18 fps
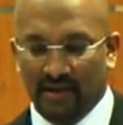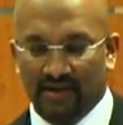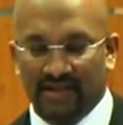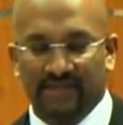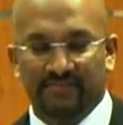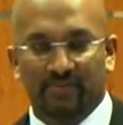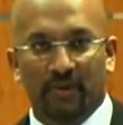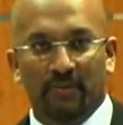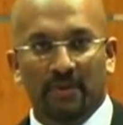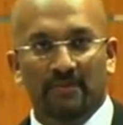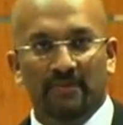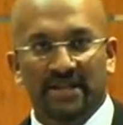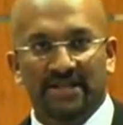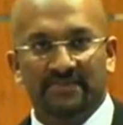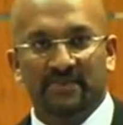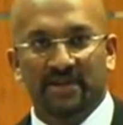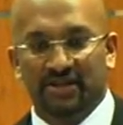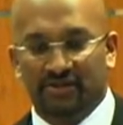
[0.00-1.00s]
This problem
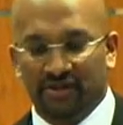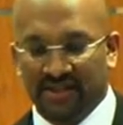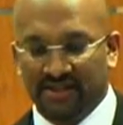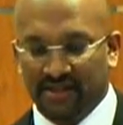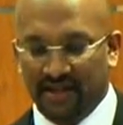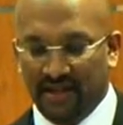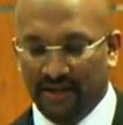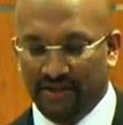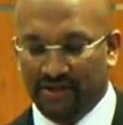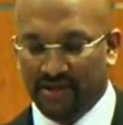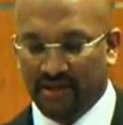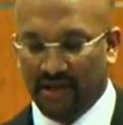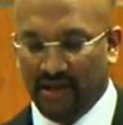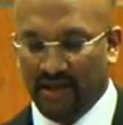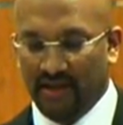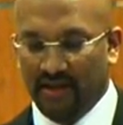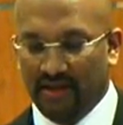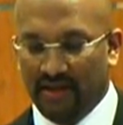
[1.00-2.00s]
must be addressed
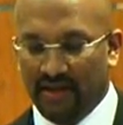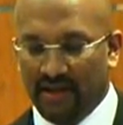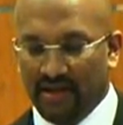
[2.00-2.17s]
urgently